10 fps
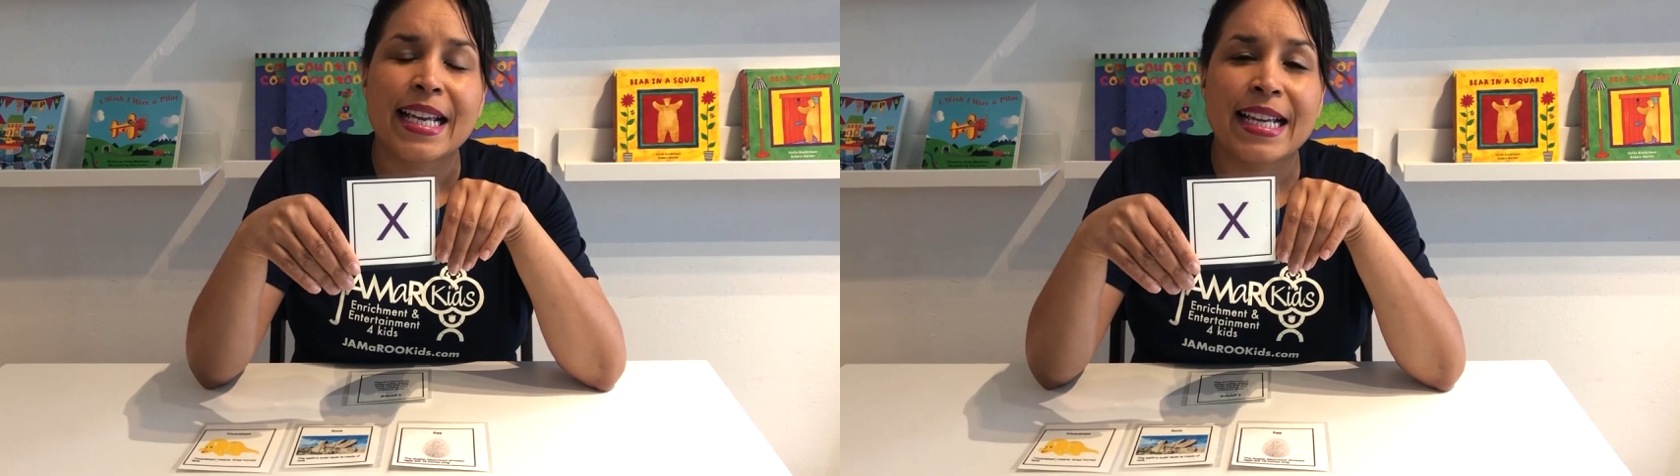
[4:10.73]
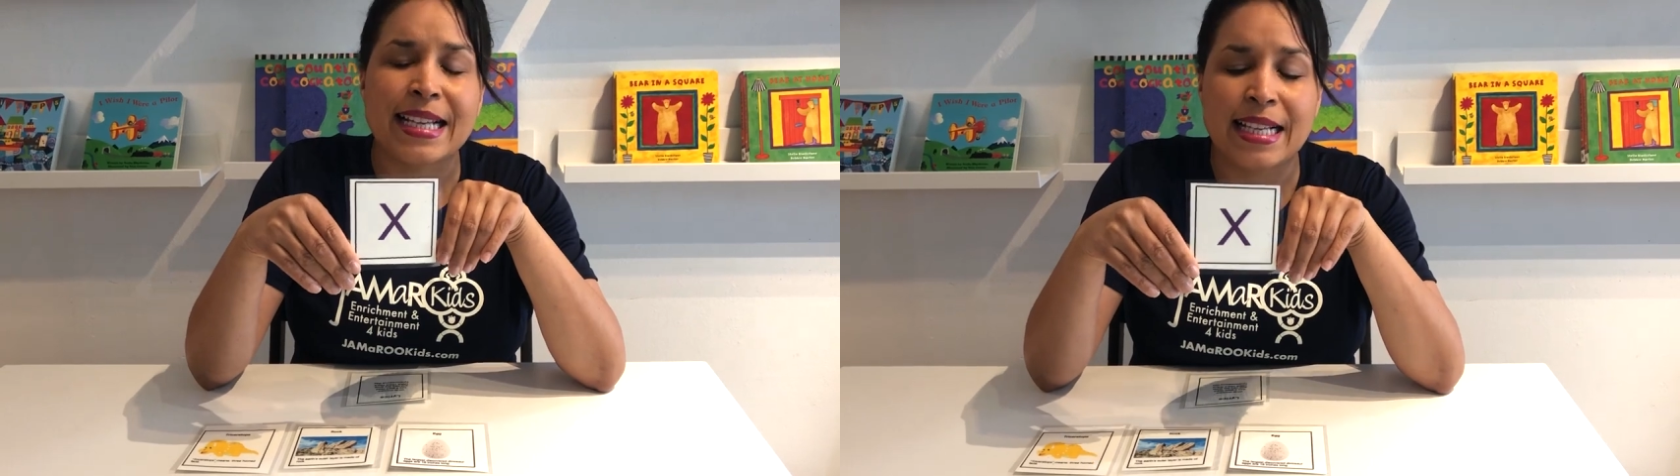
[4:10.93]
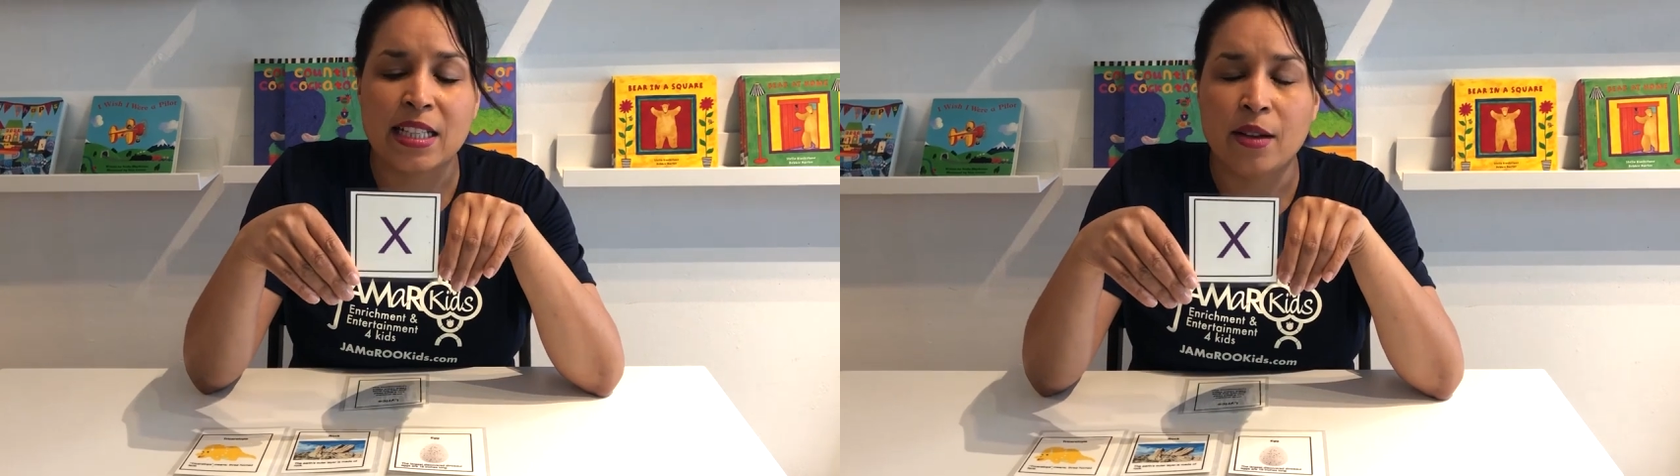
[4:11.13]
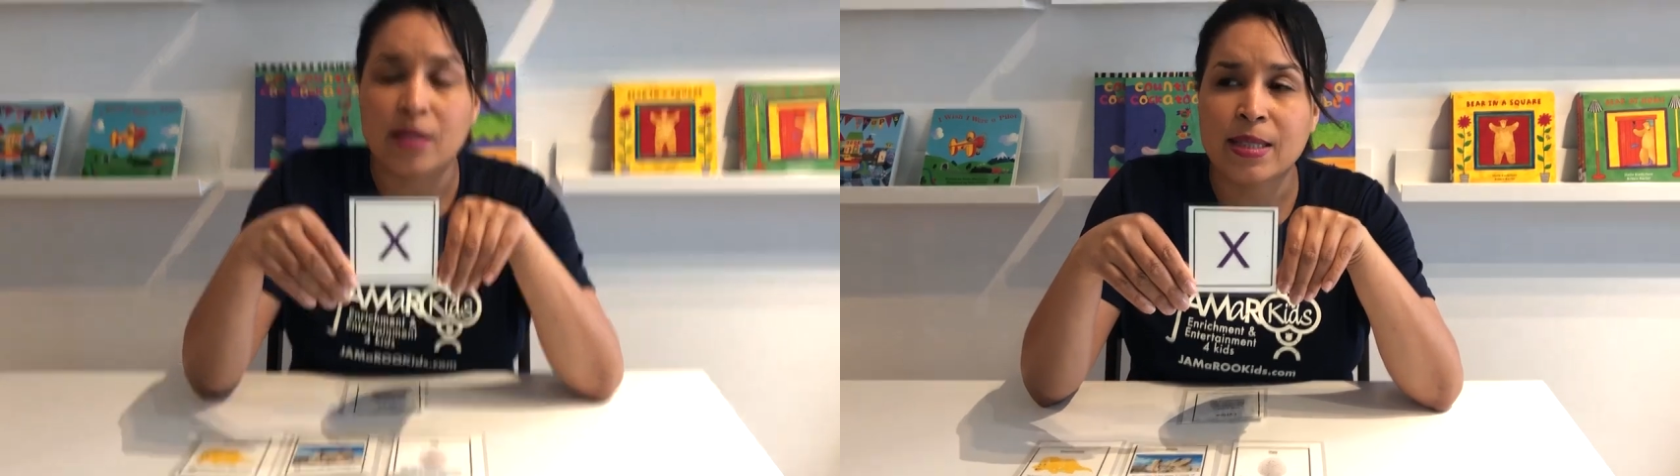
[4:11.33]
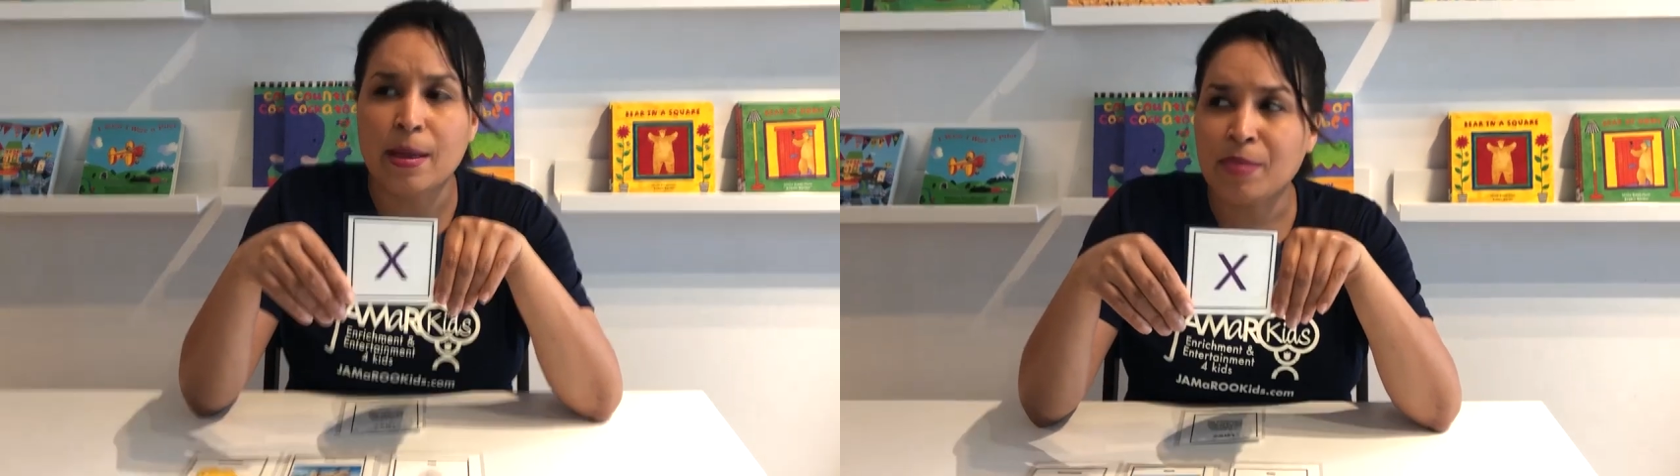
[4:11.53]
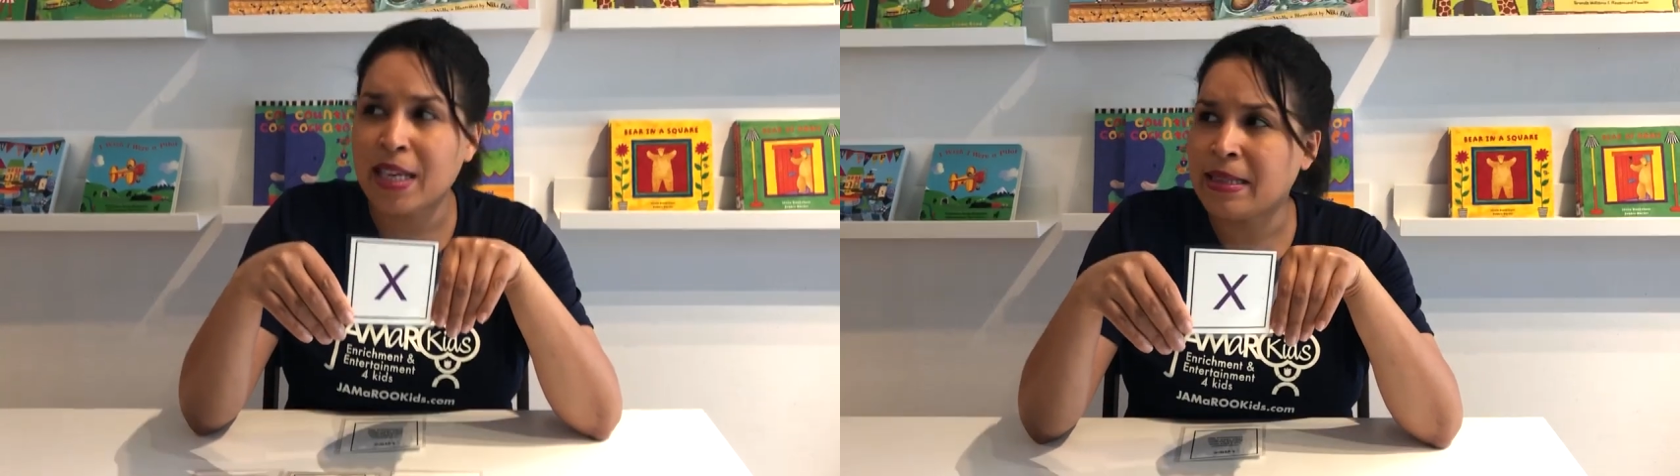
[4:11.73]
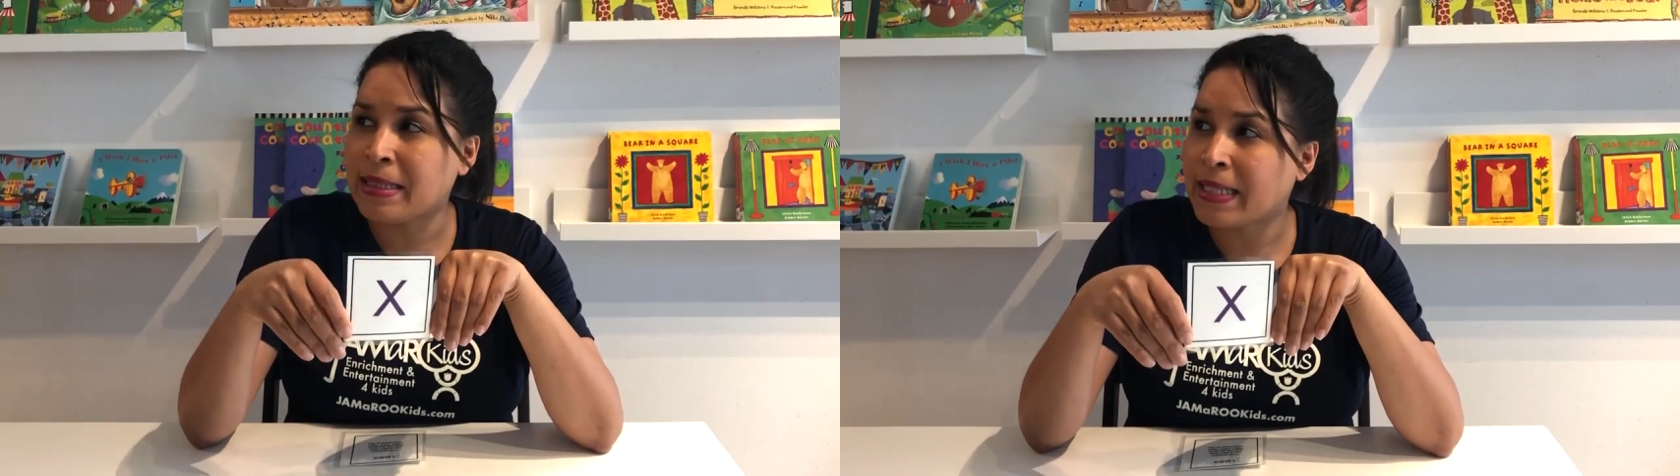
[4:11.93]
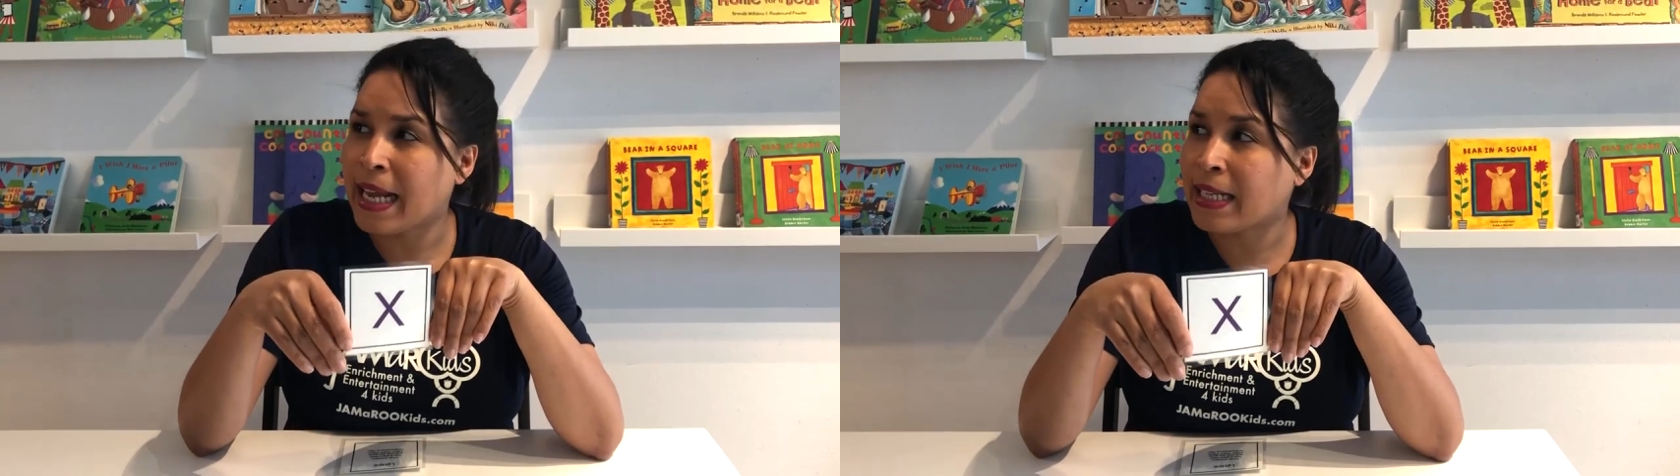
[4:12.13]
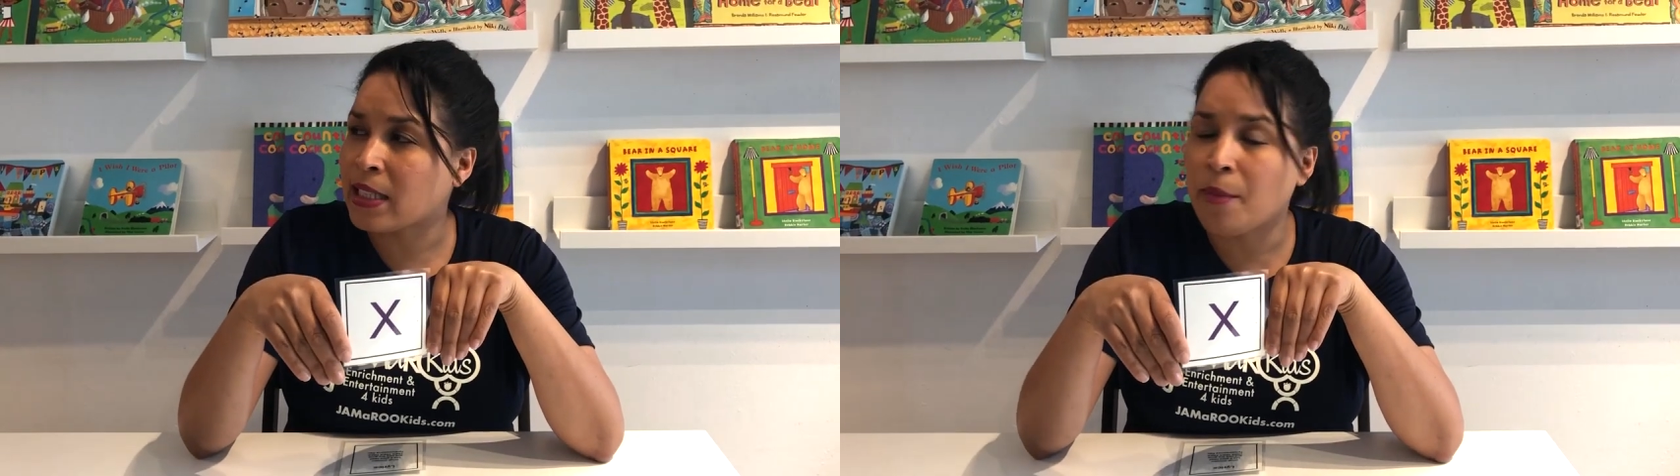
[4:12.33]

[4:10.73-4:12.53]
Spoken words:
It is something that takes